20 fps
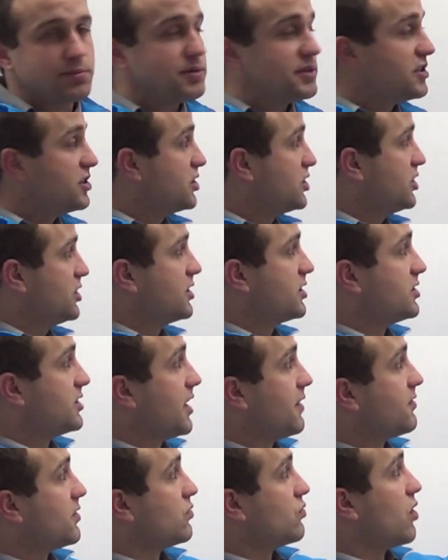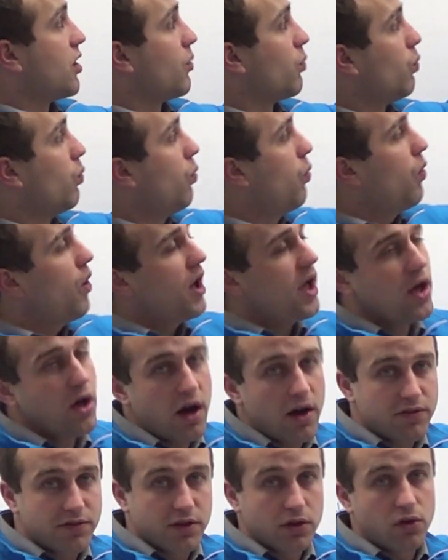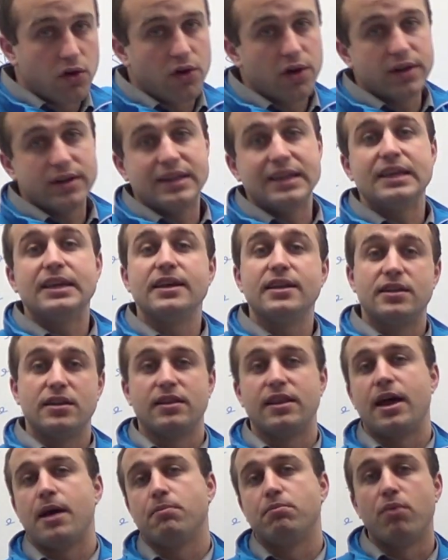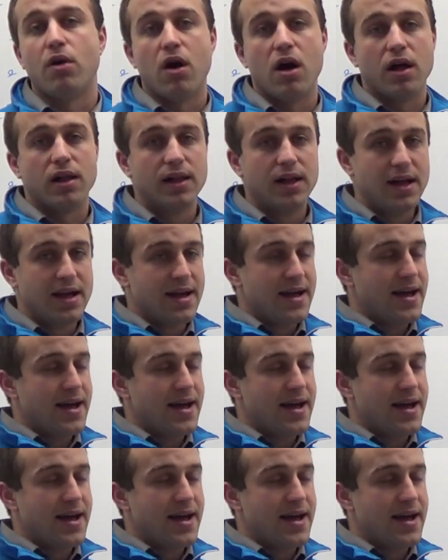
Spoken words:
position because they have to run way off the court to get to that ball.